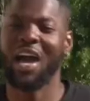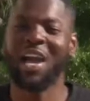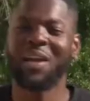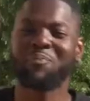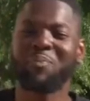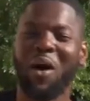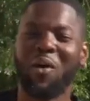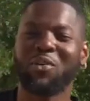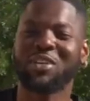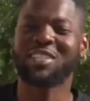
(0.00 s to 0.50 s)
Hey,
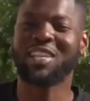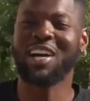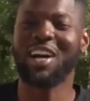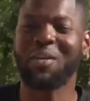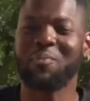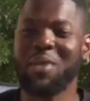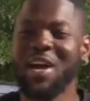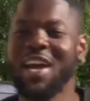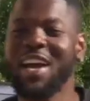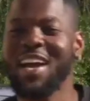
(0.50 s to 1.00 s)
bro, what's
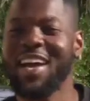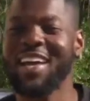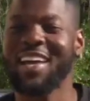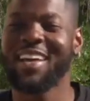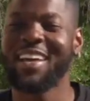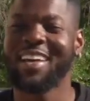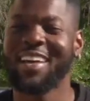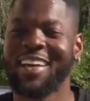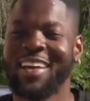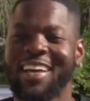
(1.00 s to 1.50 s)
up, man? Hey,
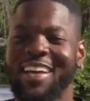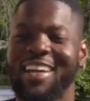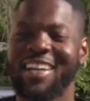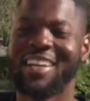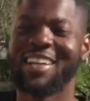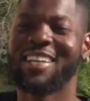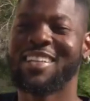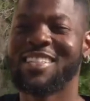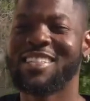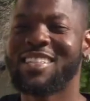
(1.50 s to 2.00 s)
what's good with you,
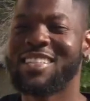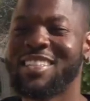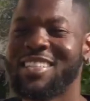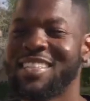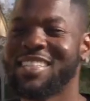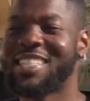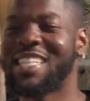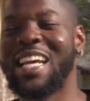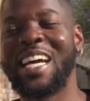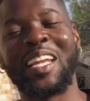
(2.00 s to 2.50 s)
bro? How you
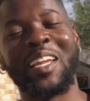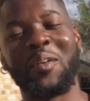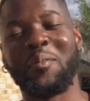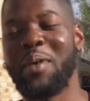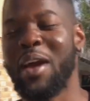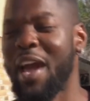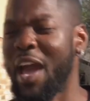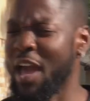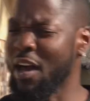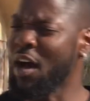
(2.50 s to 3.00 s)
doing? Chilling,
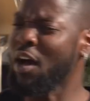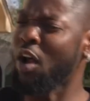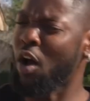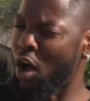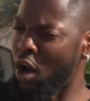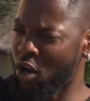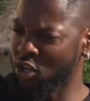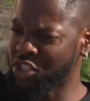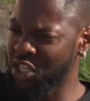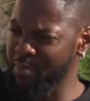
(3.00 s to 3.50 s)
man. Hey, hold on, hold on.